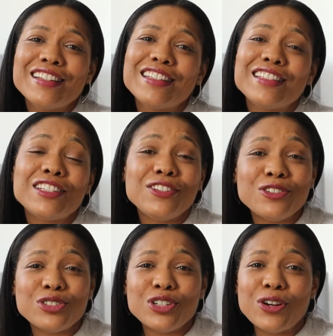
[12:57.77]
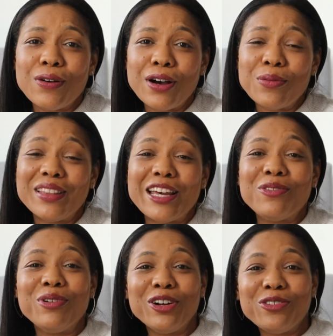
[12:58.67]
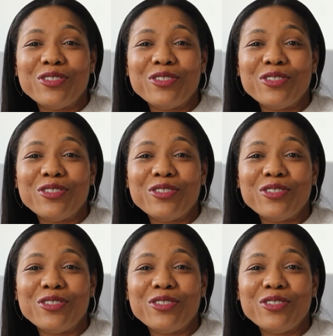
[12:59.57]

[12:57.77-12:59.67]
tend to usually go out with that one